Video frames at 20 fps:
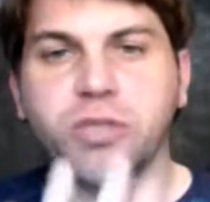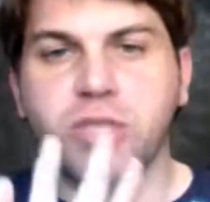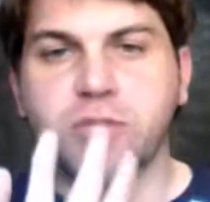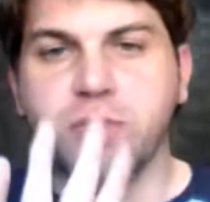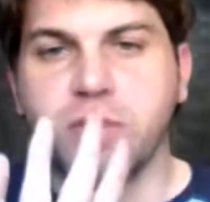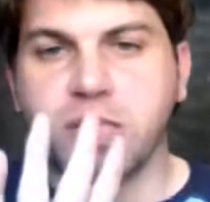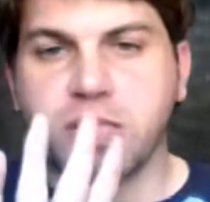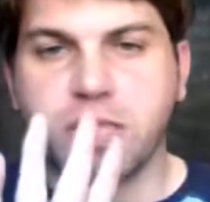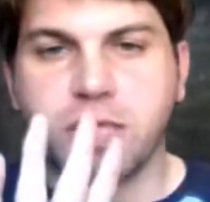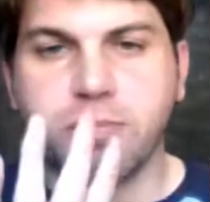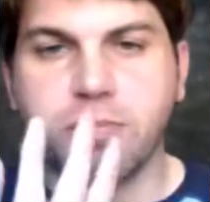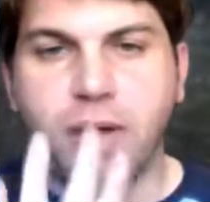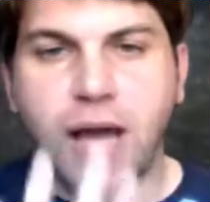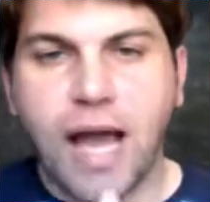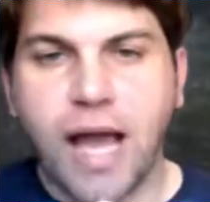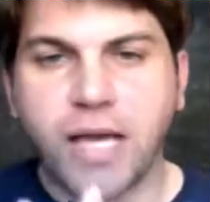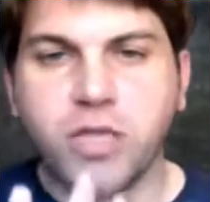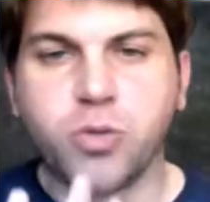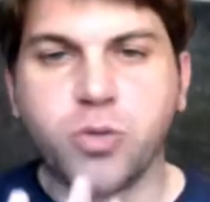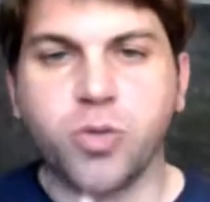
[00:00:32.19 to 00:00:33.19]
It's basically
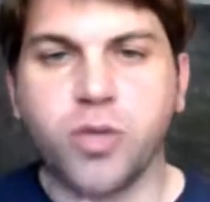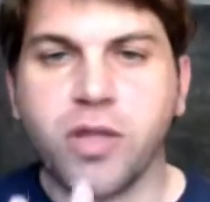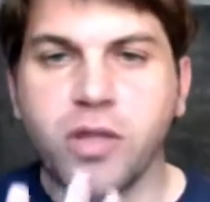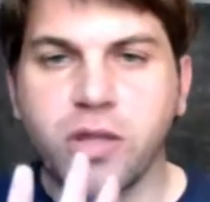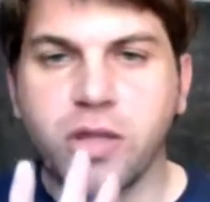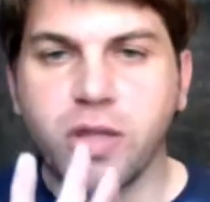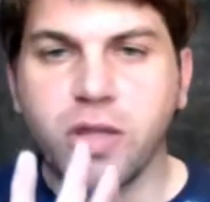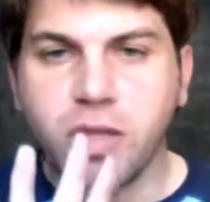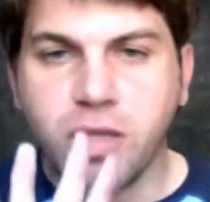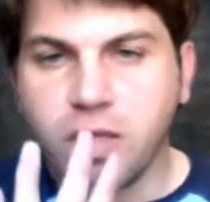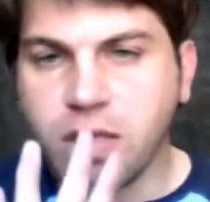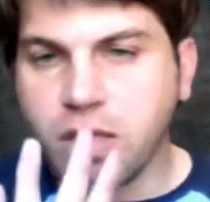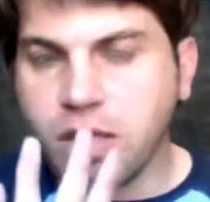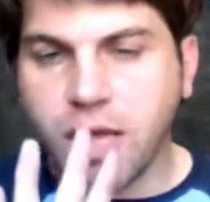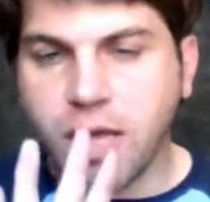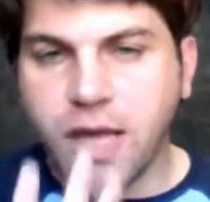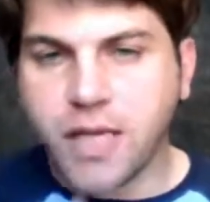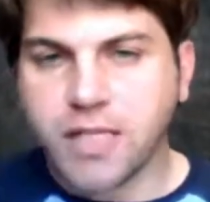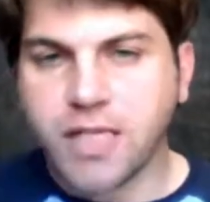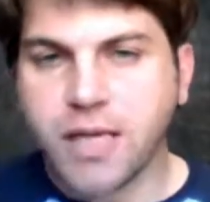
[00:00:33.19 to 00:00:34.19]
packed with
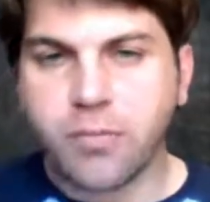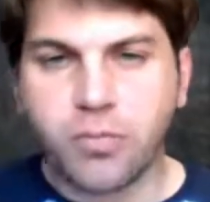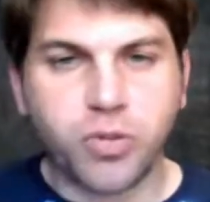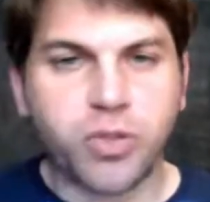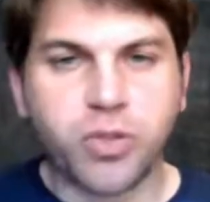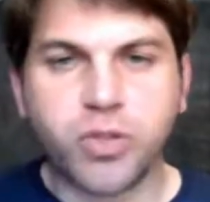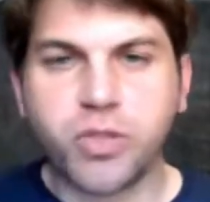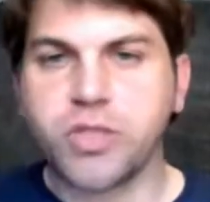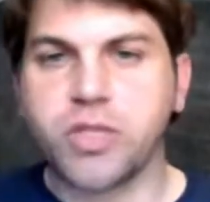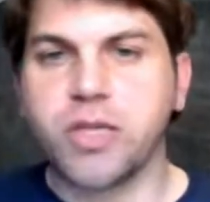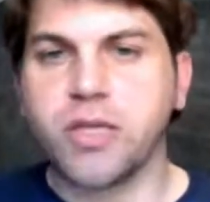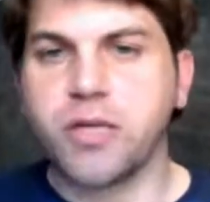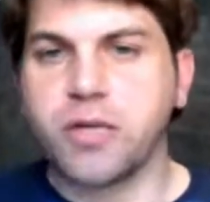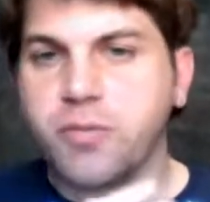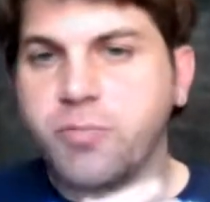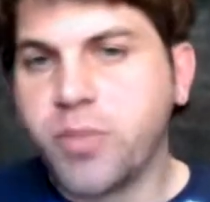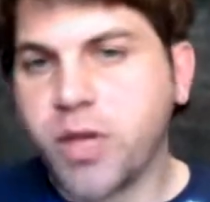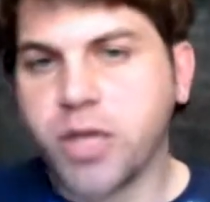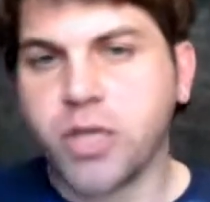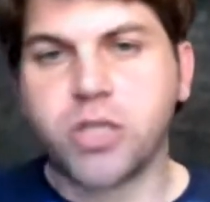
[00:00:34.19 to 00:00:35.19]
examples
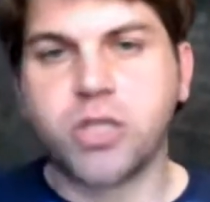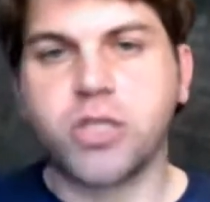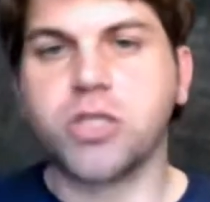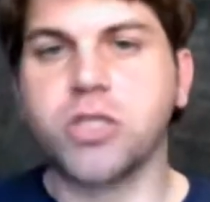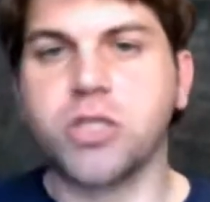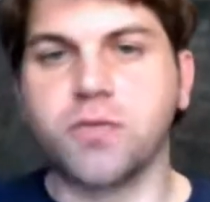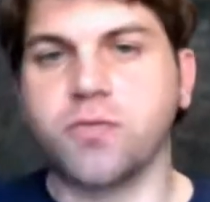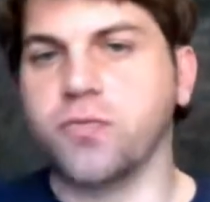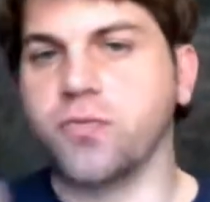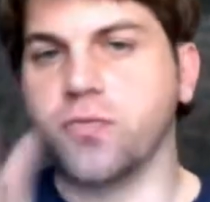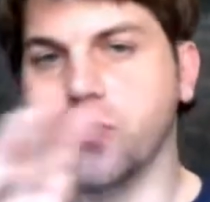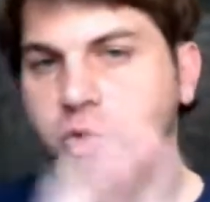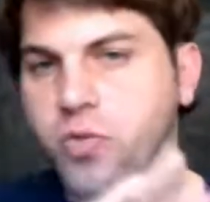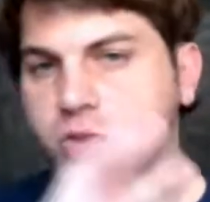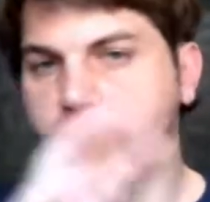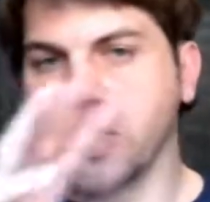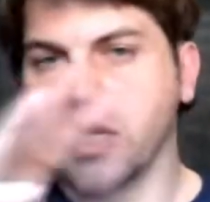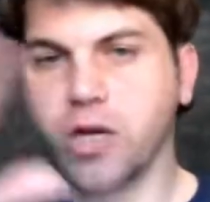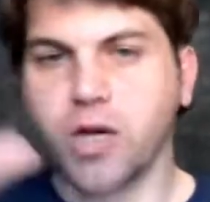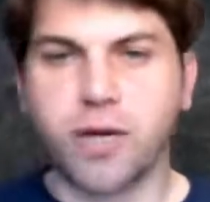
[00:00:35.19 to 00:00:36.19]
and pictures of root
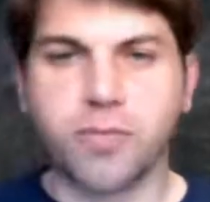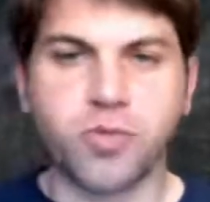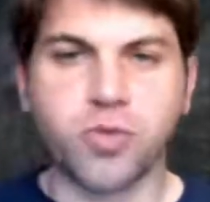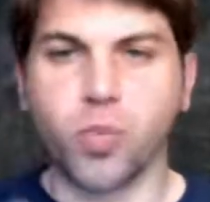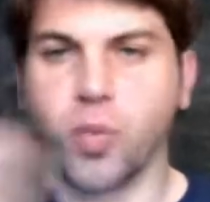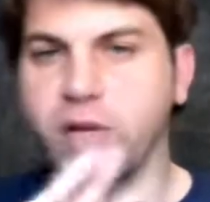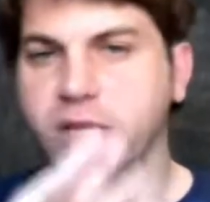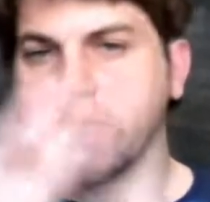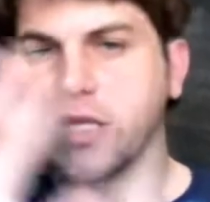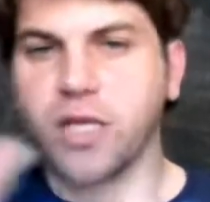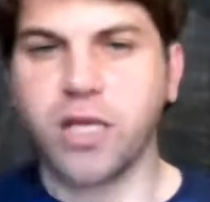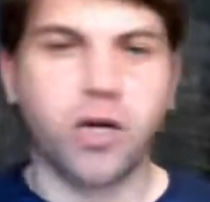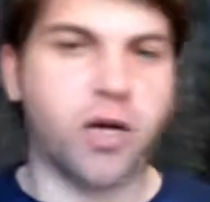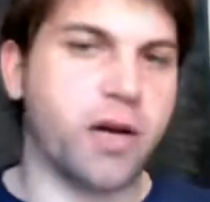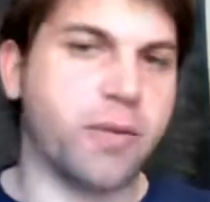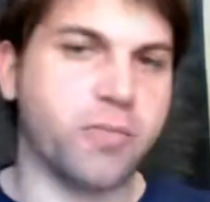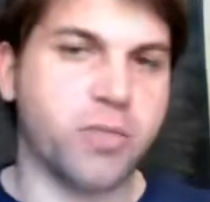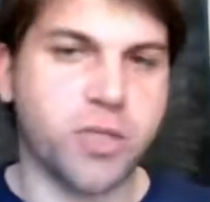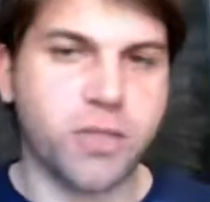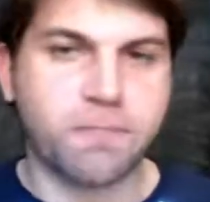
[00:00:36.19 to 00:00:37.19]
diagrams and weight
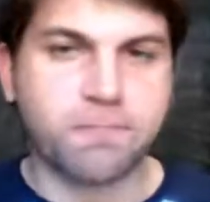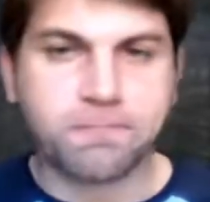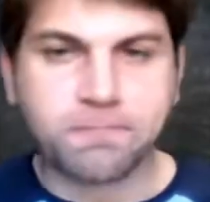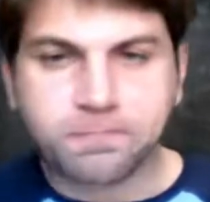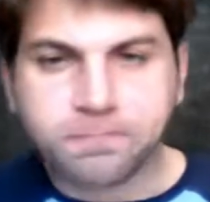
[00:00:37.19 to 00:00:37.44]
diagrams, and